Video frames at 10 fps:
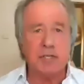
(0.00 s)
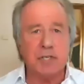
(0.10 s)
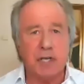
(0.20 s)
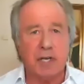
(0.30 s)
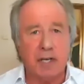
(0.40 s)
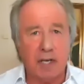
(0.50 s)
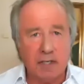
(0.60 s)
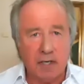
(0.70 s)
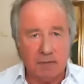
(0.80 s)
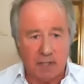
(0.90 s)
us today,
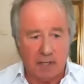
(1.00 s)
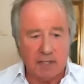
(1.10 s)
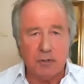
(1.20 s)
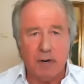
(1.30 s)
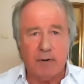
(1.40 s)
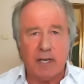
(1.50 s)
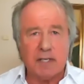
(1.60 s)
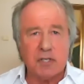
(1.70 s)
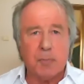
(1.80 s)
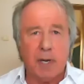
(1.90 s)
Katie. I'm delighted. Do you ever
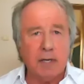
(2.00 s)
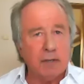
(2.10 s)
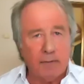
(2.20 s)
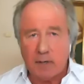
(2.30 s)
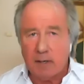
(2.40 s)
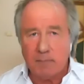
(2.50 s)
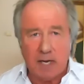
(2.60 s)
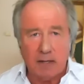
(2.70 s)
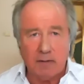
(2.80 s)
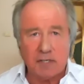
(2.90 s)
get to Spain? Do you ever come
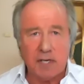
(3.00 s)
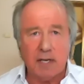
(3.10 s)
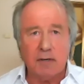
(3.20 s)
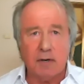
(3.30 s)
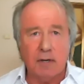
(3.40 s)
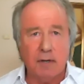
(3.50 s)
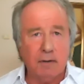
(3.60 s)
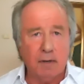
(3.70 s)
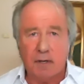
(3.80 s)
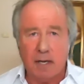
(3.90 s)
down this end, or
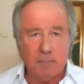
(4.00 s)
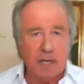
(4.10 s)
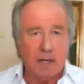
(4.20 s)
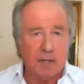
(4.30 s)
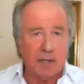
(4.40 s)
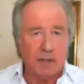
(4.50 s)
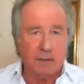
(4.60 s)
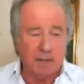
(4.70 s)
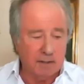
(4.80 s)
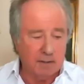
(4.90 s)
you keep down the
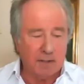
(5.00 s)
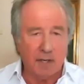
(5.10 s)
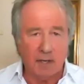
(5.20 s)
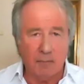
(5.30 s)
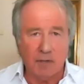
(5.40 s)
country in UK?